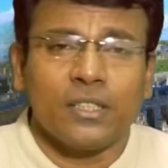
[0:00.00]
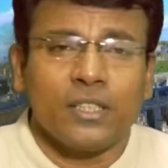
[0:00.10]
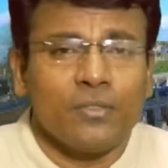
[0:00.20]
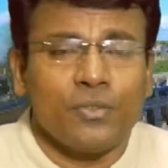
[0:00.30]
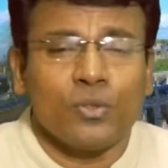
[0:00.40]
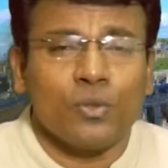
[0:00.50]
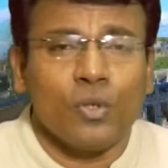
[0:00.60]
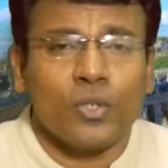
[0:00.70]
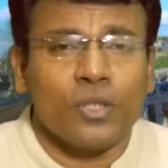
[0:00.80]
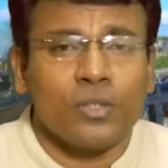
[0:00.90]
If you
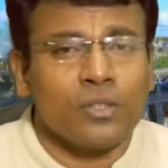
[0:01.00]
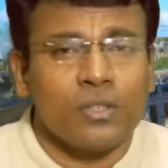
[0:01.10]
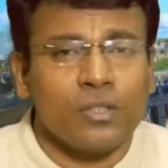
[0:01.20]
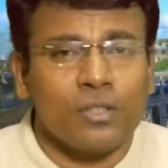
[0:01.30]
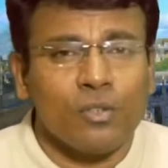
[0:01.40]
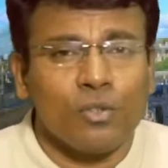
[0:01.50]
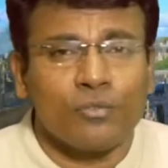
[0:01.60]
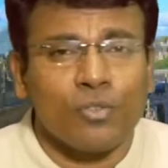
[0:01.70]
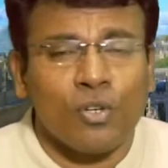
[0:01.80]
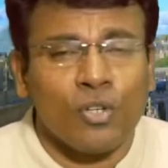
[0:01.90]

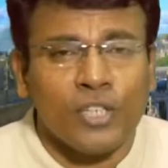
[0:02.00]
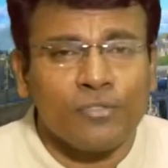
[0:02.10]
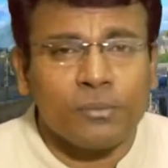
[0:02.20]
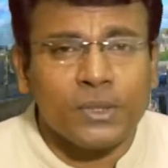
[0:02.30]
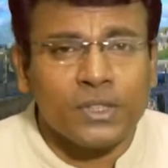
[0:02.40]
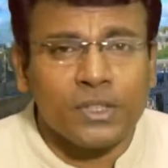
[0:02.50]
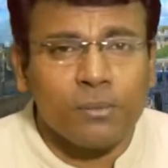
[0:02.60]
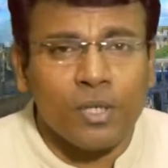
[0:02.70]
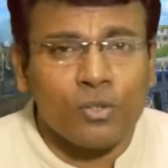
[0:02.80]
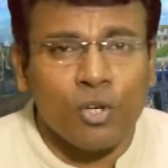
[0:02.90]
look for information
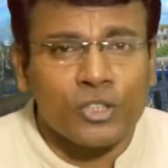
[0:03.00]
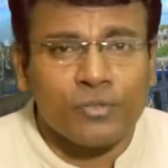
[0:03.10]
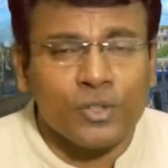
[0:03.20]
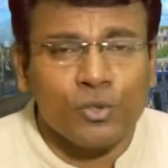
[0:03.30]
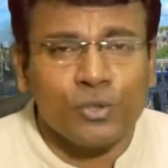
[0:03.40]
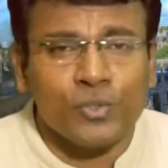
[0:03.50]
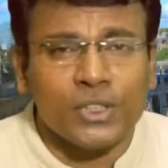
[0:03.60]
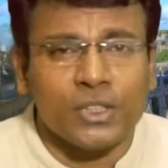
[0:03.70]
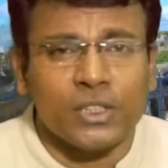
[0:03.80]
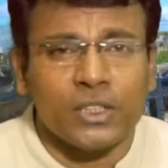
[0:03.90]
about Oxford
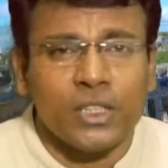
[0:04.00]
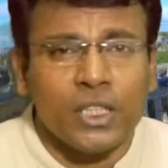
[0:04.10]
University,